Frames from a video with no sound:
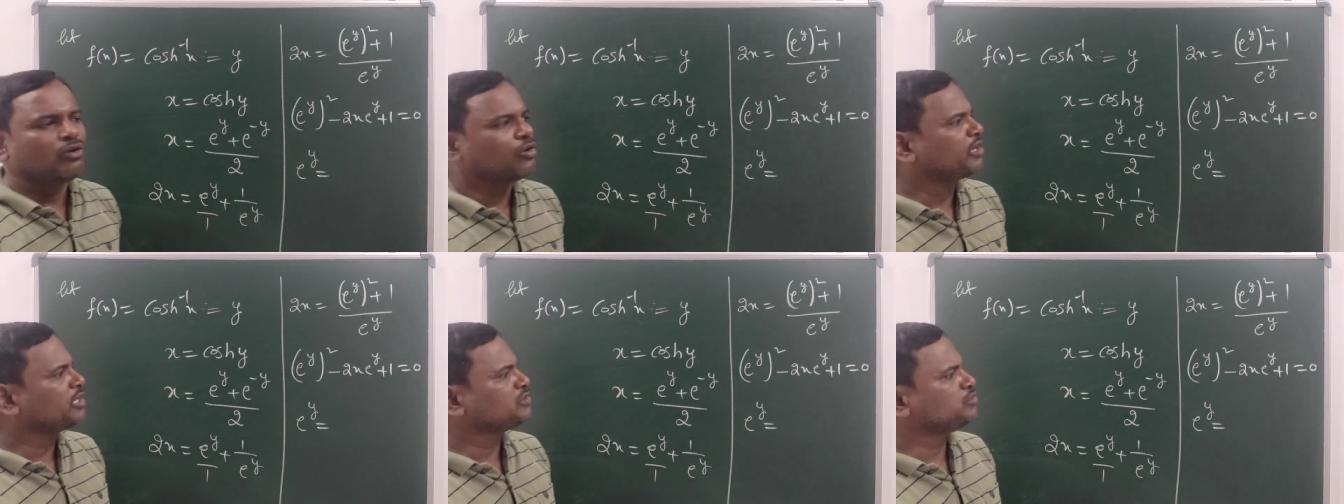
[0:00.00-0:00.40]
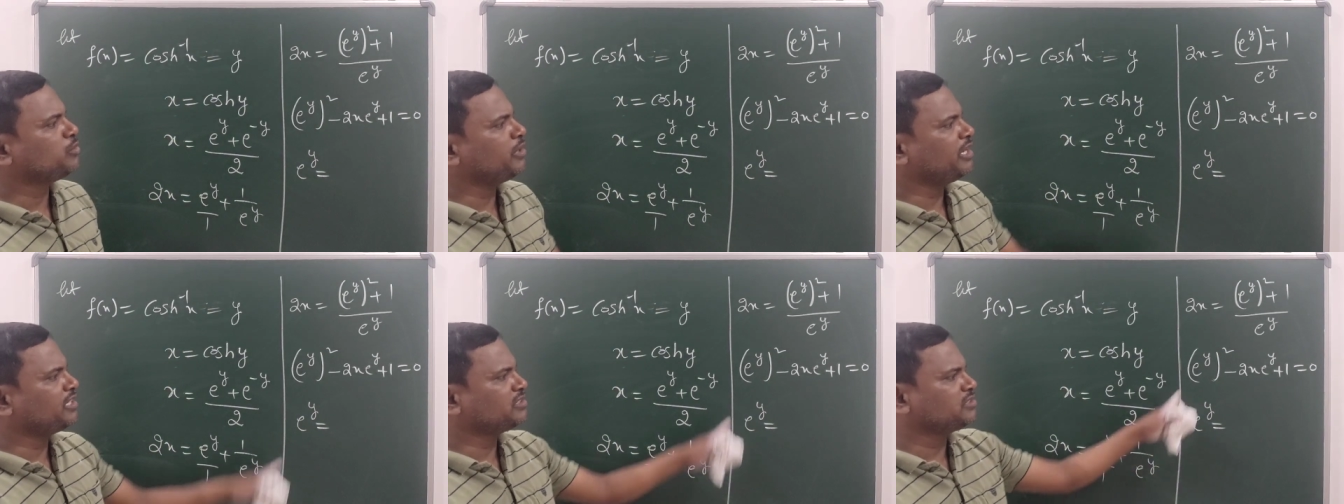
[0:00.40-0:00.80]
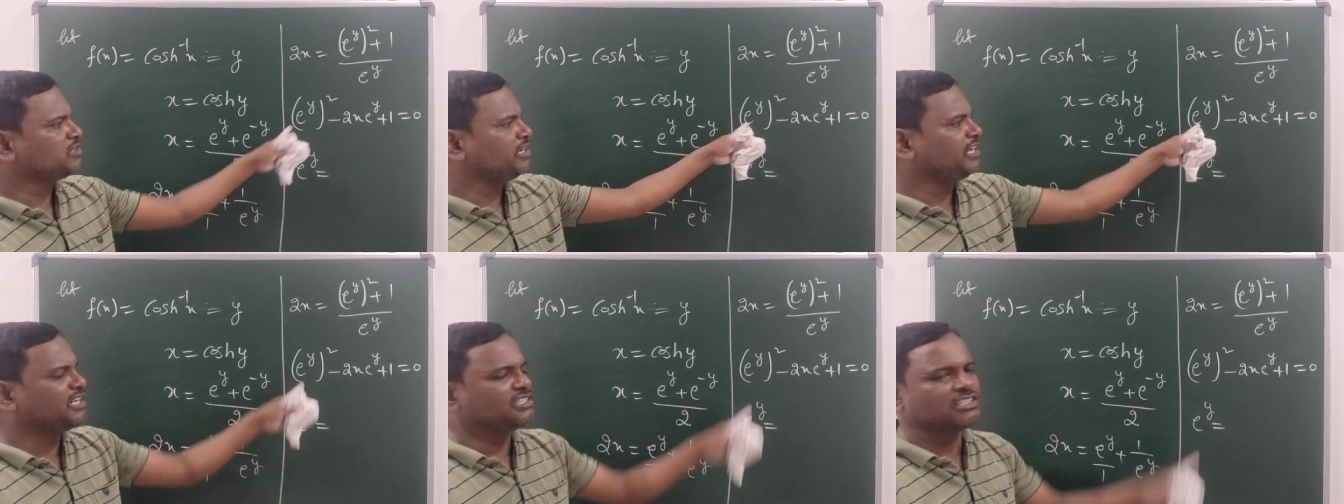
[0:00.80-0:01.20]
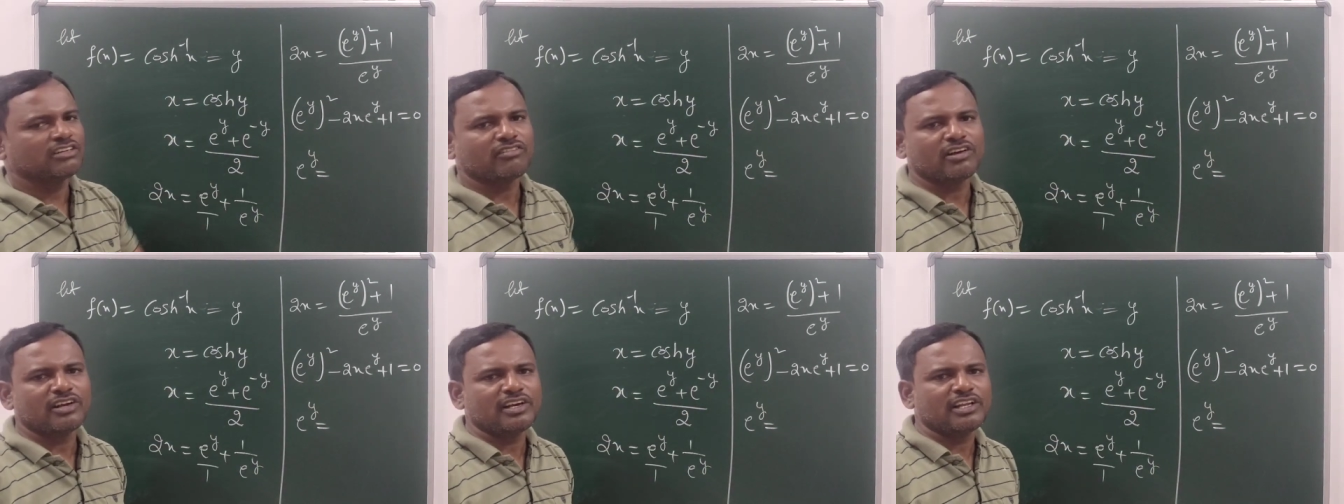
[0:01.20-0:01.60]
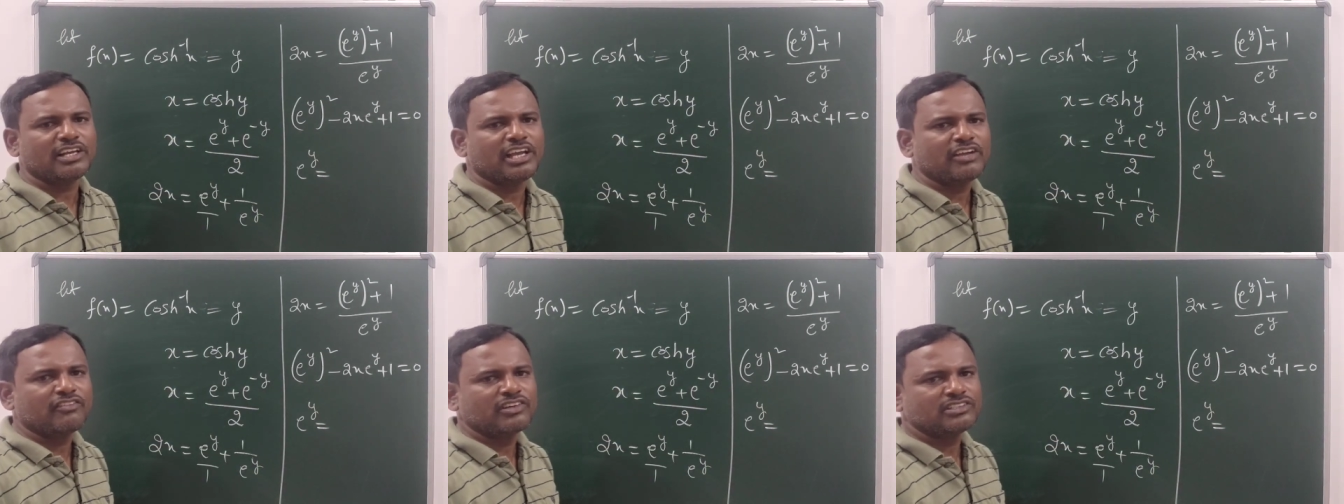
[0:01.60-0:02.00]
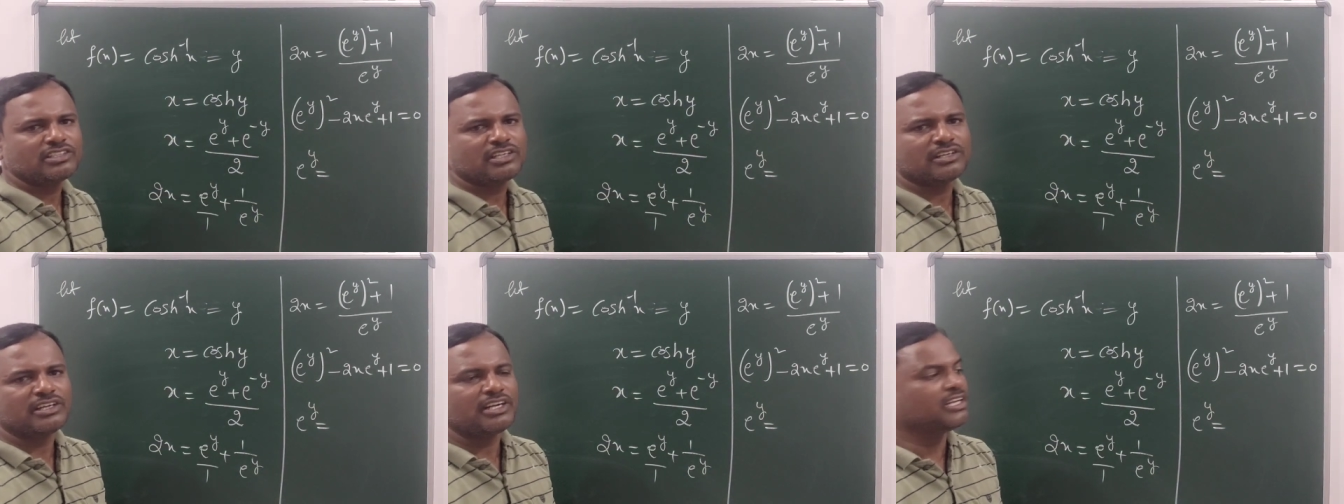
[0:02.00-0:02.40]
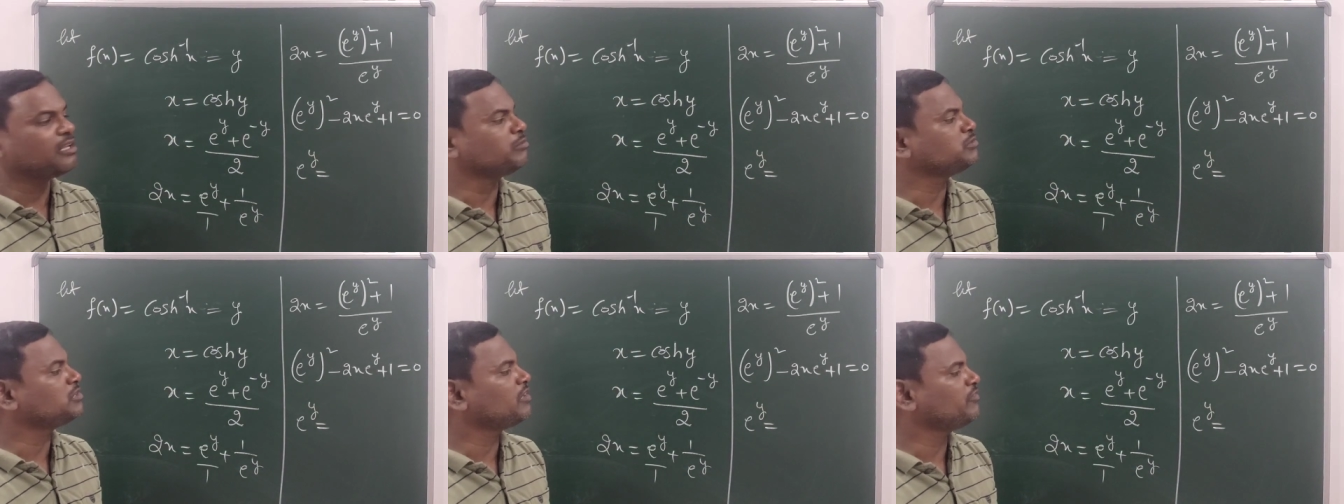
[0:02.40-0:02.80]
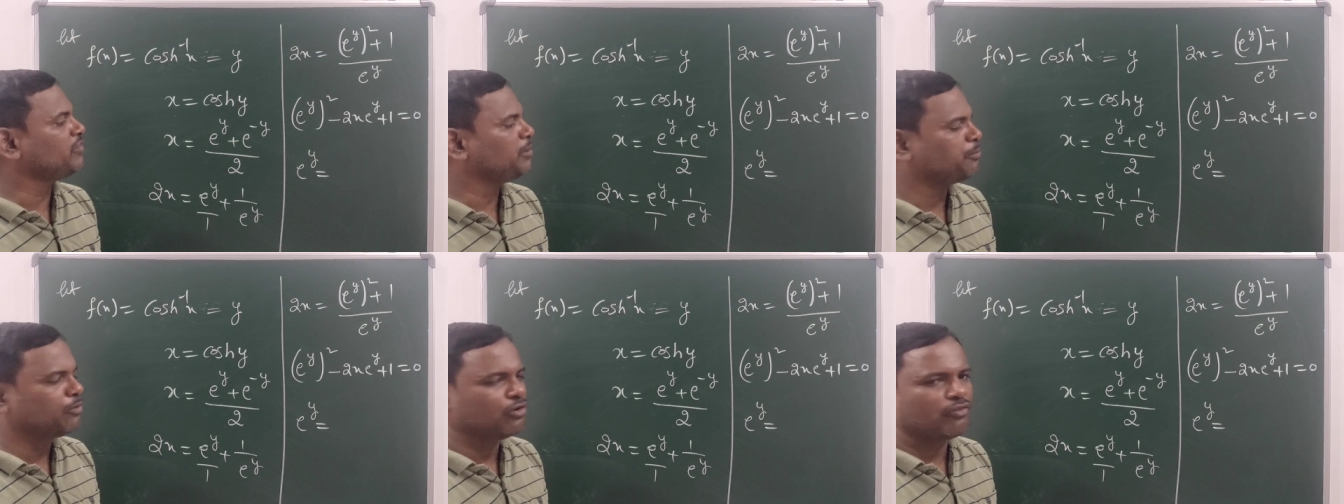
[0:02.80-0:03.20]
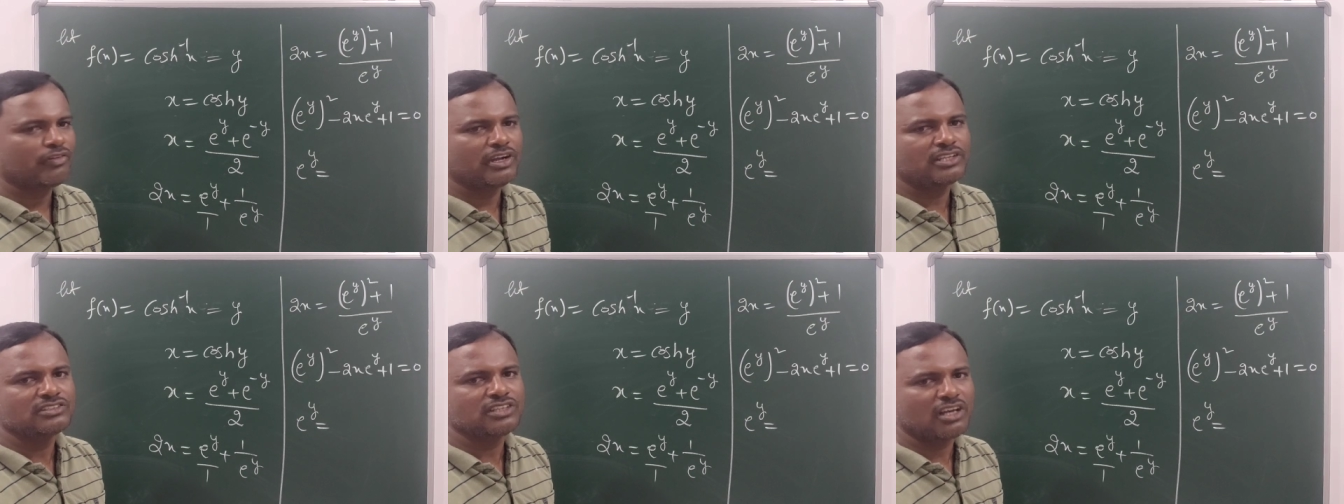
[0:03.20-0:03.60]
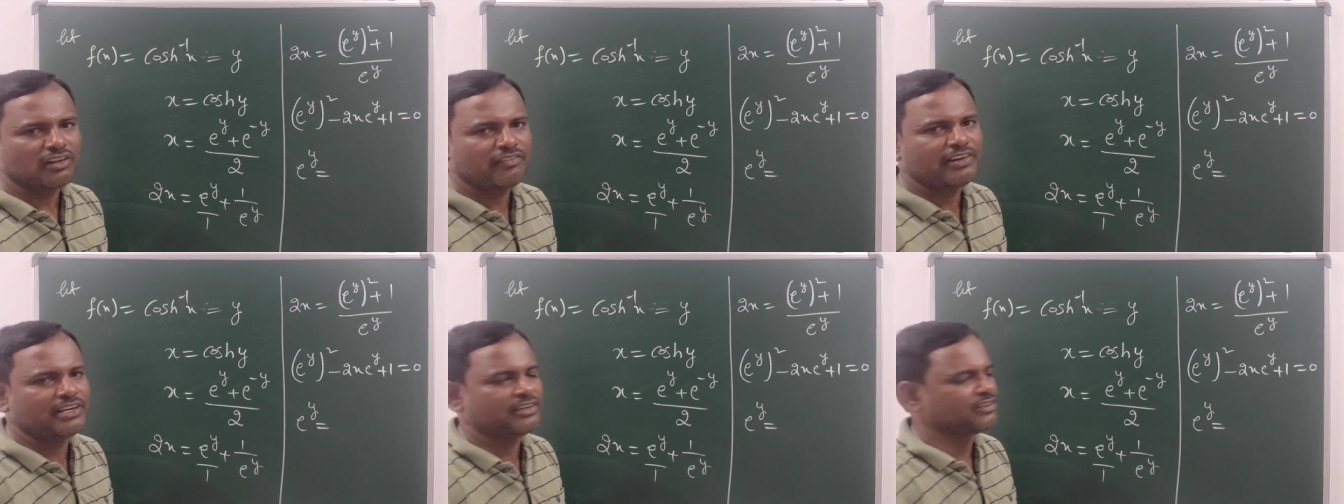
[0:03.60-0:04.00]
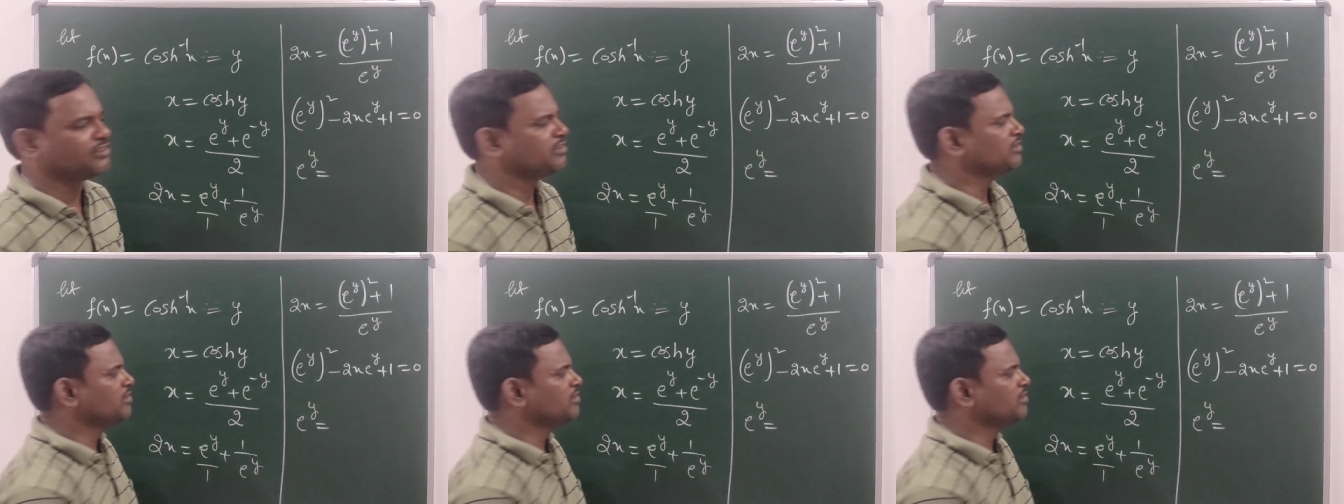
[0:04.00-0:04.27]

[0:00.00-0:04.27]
okay students, it is a quadratic equation in terms of e power y. Solve it.